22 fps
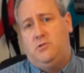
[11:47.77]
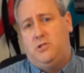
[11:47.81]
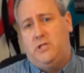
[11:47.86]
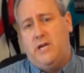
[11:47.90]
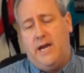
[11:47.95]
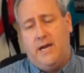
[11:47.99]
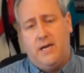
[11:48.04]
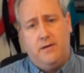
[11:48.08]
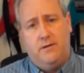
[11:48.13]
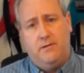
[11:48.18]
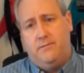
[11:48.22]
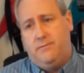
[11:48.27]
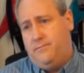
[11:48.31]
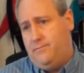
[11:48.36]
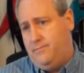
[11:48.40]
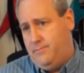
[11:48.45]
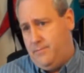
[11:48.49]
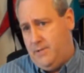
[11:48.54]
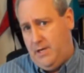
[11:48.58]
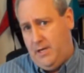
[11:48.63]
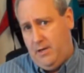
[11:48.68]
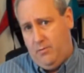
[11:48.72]
check
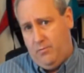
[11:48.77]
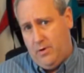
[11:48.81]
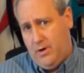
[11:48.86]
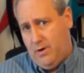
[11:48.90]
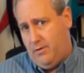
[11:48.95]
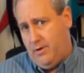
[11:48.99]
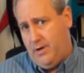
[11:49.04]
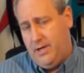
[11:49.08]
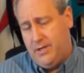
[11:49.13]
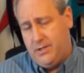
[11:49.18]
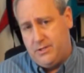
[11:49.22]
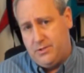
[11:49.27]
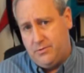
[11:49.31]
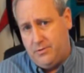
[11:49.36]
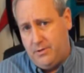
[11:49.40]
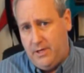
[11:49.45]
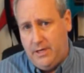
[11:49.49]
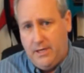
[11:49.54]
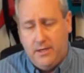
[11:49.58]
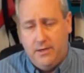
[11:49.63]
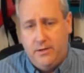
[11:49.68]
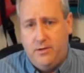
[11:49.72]
the rental
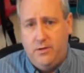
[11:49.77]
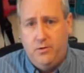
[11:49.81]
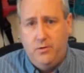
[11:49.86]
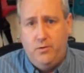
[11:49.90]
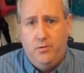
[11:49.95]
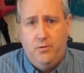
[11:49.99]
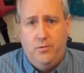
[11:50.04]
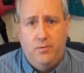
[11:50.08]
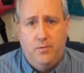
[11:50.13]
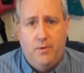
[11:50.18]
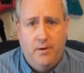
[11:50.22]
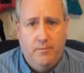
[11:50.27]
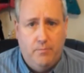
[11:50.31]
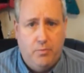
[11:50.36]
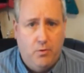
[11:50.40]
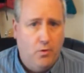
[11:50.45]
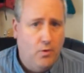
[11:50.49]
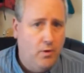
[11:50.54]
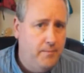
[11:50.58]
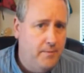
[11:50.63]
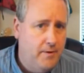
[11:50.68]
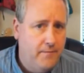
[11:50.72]
history and do
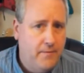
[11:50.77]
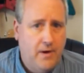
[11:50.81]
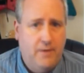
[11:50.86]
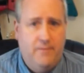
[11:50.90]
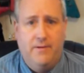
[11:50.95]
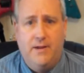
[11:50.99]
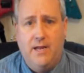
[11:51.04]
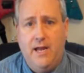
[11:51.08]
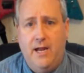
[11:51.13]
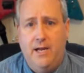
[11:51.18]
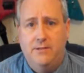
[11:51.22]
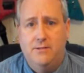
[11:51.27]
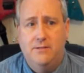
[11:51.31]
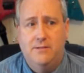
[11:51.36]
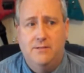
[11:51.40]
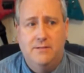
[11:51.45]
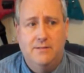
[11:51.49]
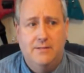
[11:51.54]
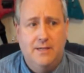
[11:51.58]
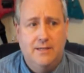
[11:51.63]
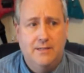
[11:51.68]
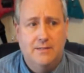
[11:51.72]
employment
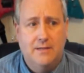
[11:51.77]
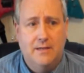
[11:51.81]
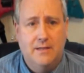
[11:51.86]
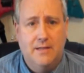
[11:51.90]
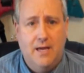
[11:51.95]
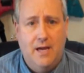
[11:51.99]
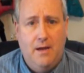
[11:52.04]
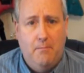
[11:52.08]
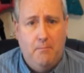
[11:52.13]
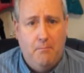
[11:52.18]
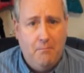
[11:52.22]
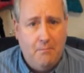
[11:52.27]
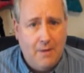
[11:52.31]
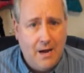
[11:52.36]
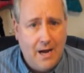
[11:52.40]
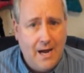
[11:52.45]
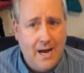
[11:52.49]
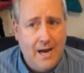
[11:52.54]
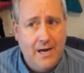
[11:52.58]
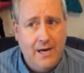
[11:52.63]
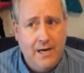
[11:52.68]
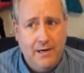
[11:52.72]
verifications and things like that.
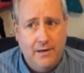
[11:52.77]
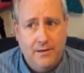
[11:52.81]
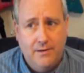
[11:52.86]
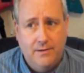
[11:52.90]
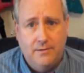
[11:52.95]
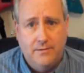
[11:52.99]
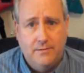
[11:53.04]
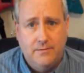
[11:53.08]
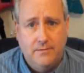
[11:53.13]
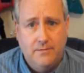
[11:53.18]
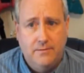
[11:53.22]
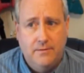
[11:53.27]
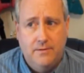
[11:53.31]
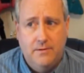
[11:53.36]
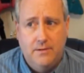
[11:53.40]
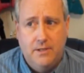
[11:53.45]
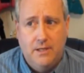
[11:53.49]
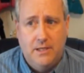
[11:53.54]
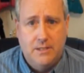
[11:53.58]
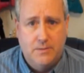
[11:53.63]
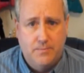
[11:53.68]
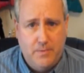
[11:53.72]
My
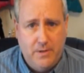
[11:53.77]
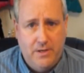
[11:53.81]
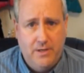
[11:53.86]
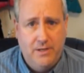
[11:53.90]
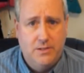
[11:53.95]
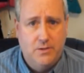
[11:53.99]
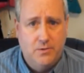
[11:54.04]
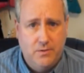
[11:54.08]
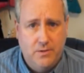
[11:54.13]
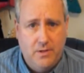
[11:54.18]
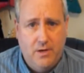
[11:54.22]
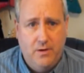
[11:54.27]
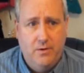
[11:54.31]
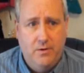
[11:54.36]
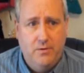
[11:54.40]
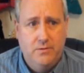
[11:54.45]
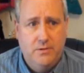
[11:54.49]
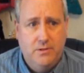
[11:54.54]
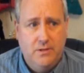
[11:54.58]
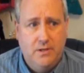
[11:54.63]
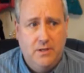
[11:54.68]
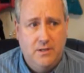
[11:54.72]
experience with
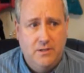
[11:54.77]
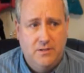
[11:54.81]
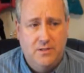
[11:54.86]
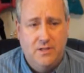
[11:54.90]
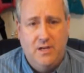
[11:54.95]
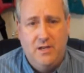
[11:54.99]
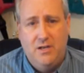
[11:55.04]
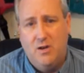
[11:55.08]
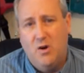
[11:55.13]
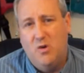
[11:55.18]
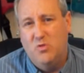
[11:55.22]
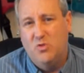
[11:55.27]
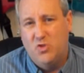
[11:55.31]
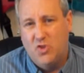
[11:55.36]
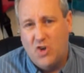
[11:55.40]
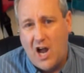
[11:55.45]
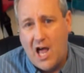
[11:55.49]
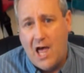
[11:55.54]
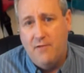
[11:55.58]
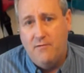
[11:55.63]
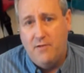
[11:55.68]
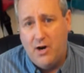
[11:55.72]
those is they don't
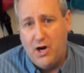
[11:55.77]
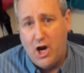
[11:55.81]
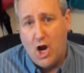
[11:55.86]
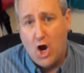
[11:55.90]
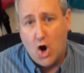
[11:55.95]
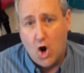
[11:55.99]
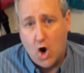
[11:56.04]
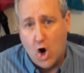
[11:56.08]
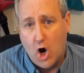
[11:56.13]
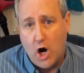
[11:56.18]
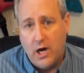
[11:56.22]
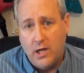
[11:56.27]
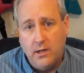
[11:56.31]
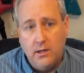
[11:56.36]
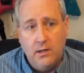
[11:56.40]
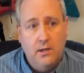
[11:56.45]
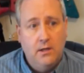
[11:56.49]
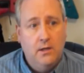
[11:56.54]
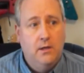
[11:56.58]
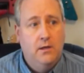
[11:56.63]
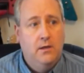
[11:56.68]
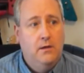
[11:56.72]
try very hard.
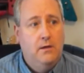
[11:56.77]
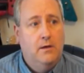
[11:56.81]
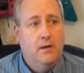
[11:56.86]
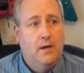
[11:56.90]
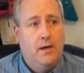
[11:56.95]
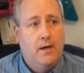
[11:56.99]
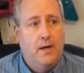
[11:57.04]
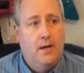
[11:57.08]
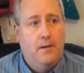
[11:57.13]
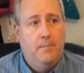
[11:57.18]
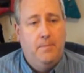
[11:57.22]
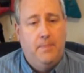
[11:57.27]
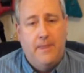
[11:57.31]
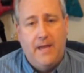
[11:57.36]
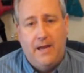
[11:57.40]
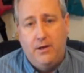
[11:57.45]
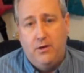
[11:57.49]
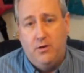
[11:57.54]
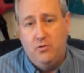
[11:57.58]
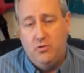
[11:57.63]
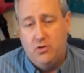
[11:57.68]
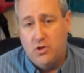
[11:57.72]
Um,
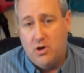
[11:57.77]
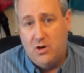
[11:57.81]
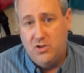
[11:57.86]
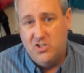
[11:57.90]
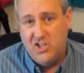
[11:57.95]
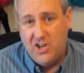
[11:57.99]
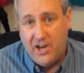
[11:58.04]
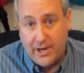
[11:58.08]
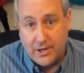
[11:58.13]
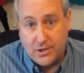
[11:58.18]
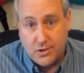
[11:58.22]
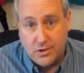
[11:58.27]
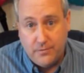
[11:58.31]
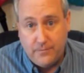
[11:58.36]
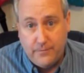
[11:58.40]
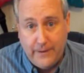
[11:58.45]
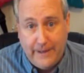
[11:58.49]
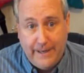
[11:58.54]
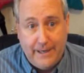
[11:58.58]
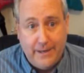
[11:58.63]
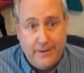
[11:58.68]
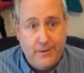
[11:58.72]
they do charge an extra
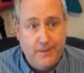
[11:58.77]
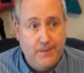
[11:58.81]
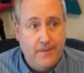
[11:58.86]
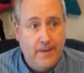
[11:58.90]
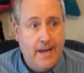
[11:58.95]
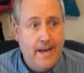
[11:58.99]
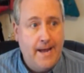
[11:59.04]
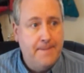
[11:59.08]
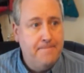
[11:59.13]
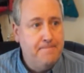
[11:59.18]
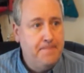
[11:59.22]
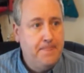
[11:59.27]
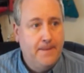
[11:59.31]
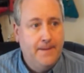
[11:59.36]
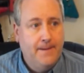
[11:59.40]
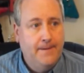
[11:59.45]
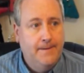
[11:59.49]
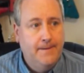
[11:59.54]
fee to do that,